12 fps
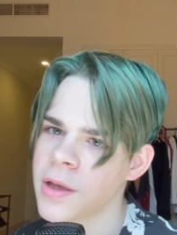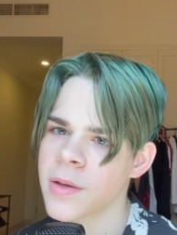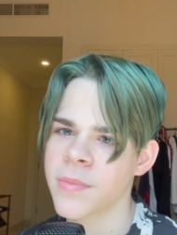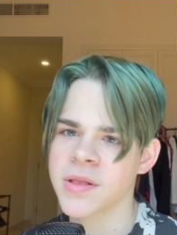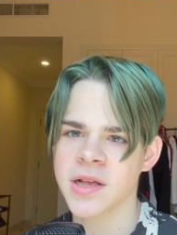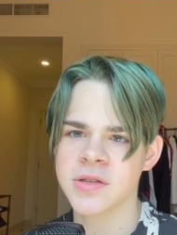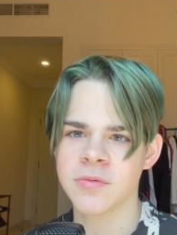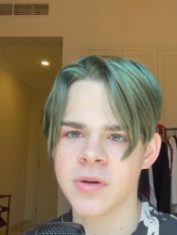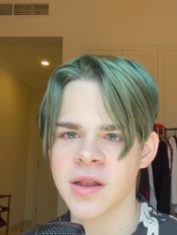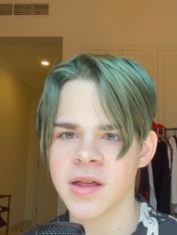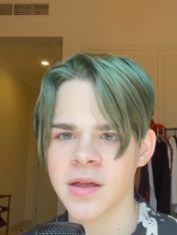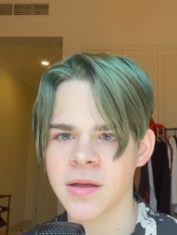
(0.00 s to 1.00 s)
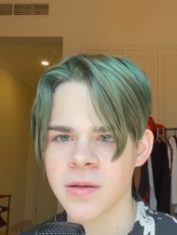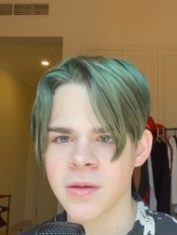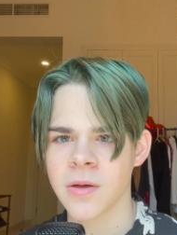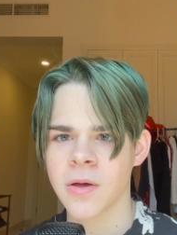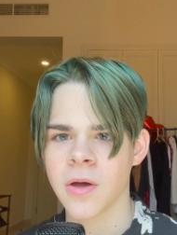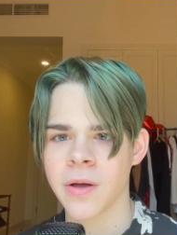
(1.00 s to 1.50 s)
But that's really
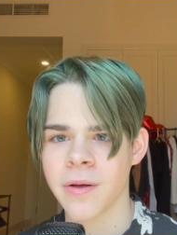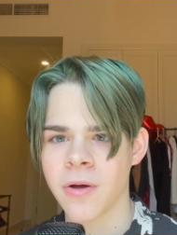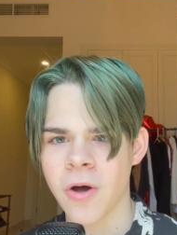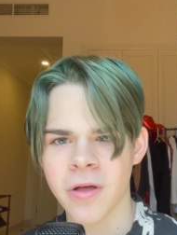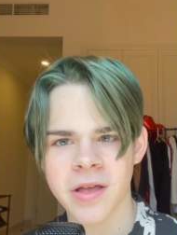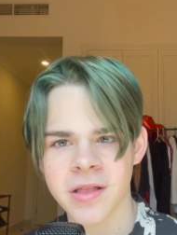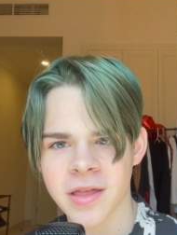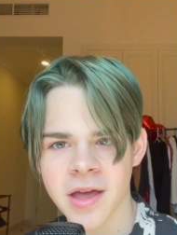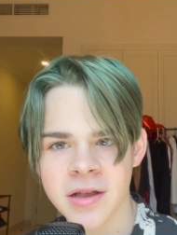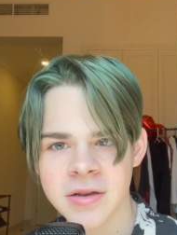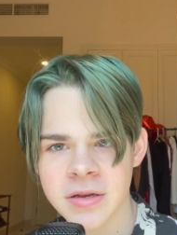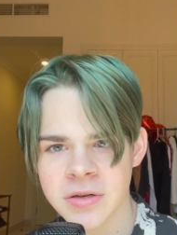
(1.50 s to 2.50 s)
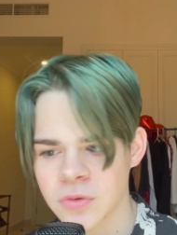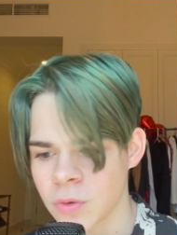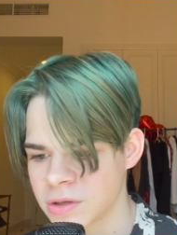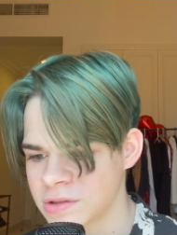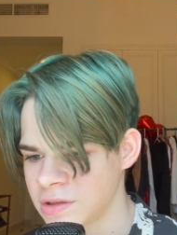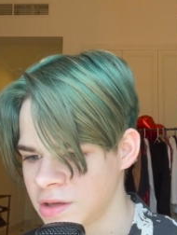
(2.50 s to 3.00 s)
all I liked
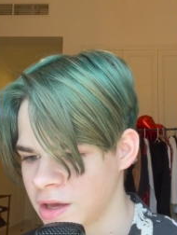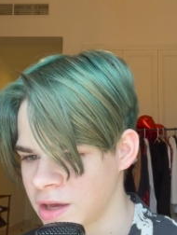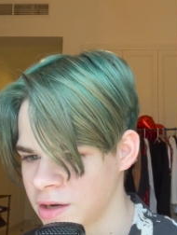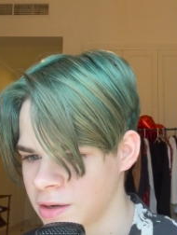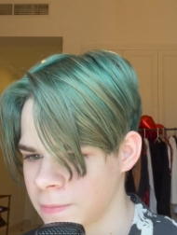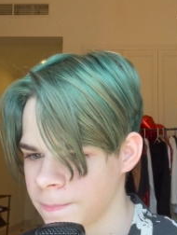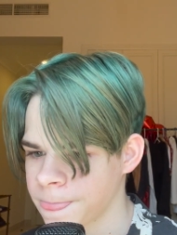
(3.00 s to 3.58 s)
towards the end.